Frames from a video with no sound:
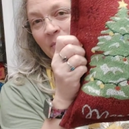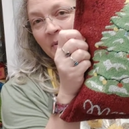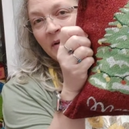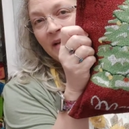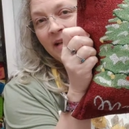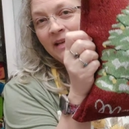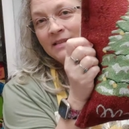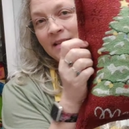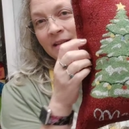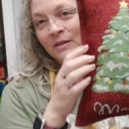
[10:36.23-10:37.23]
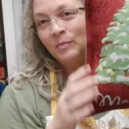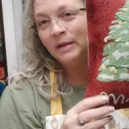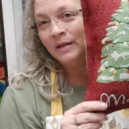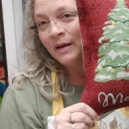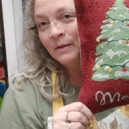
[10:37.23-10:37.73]
Pretty easy little
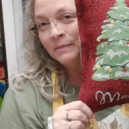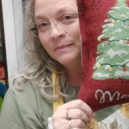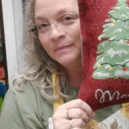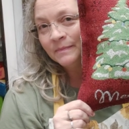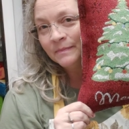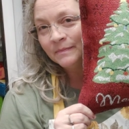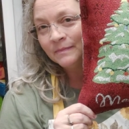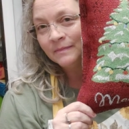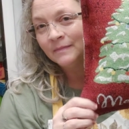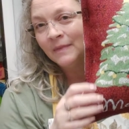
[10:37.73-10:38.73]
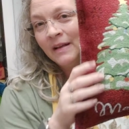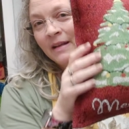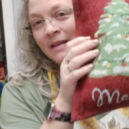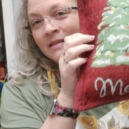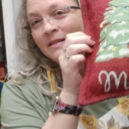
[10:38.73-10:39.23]
pillow.
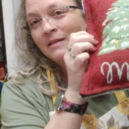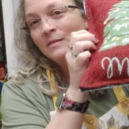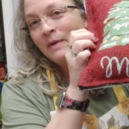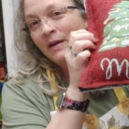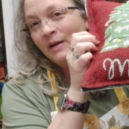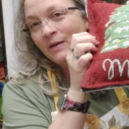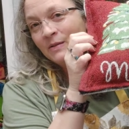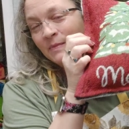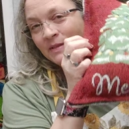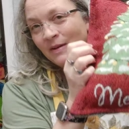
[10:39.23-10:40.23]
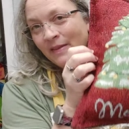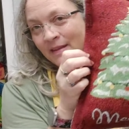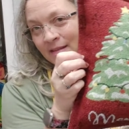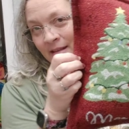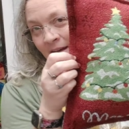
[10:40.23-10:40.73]
It says Merry Christmas on
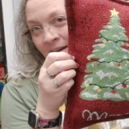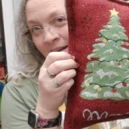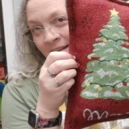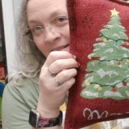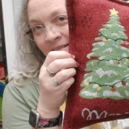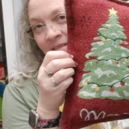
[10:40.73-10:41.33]
this side.